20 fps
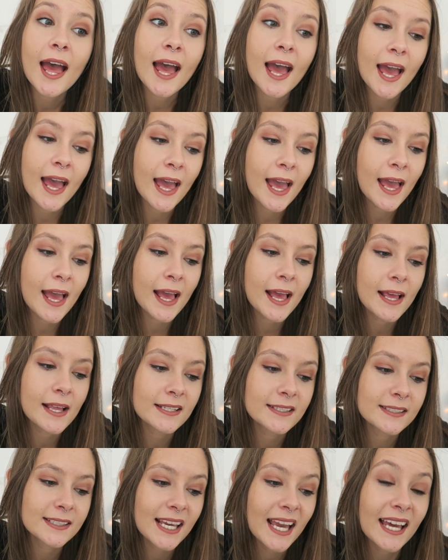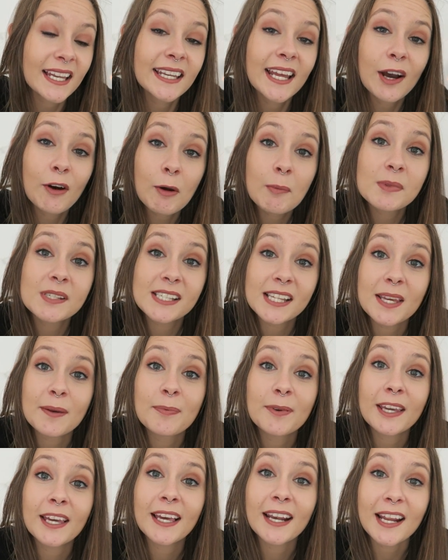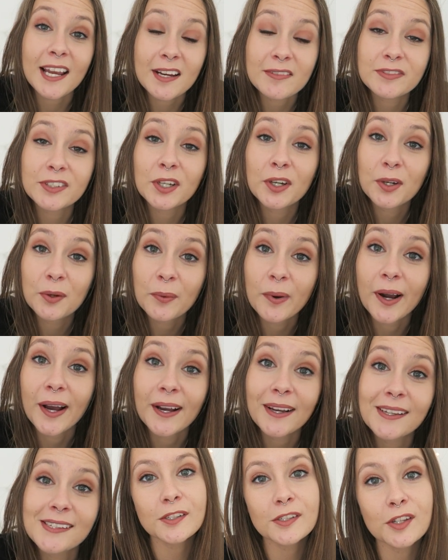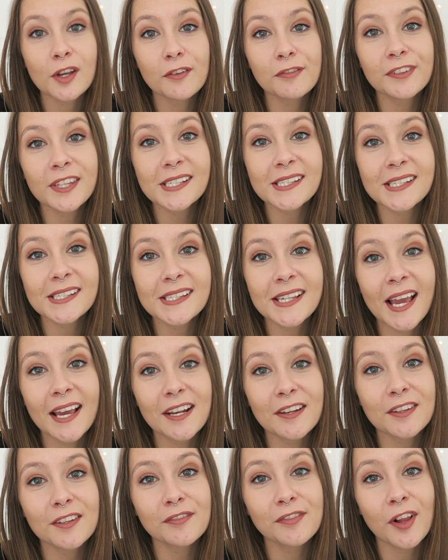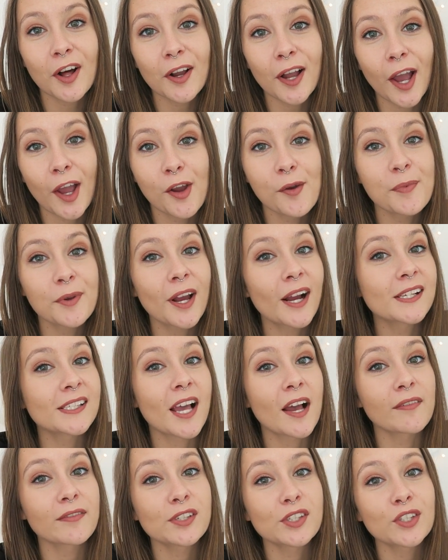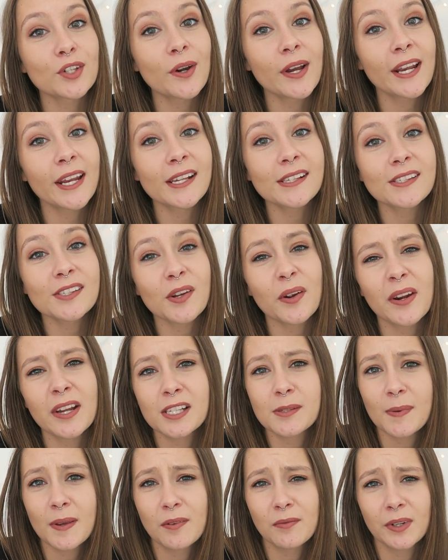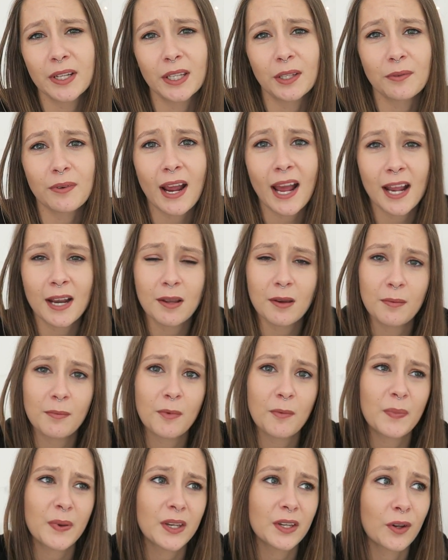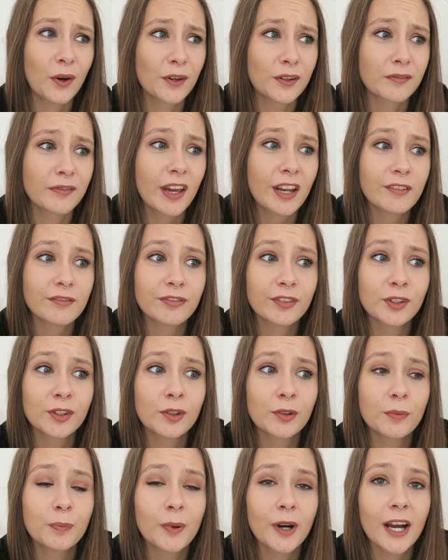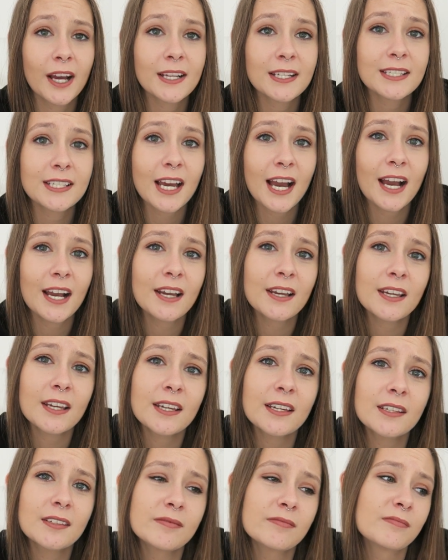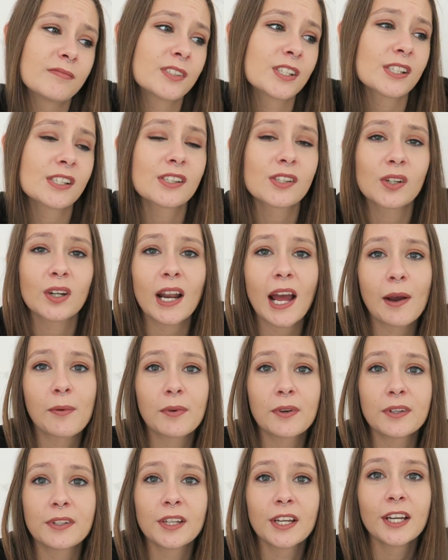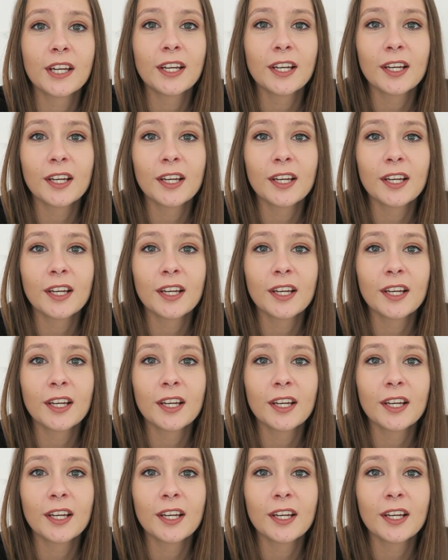And yeah, now I'm sleepy and I have to go to work. So if this is the end of the vlog, I hope you guys have enjoyed it. Sorry it's been really random, a bit non-eventful, but I just thought I would